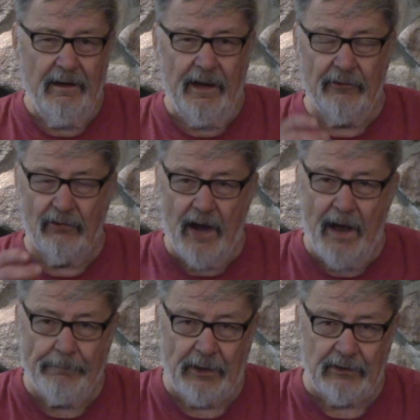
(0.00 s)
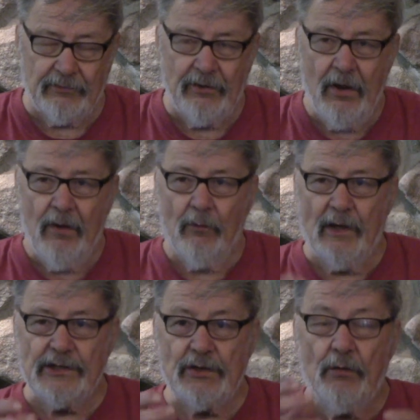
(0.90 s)
and droppings
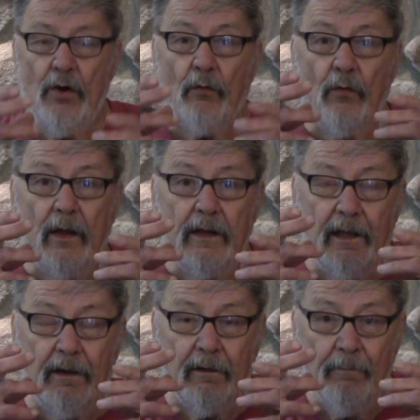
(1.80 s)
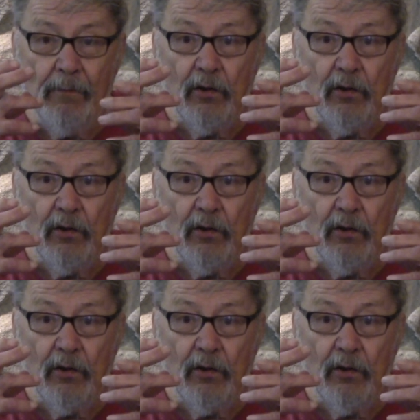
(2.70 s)
was in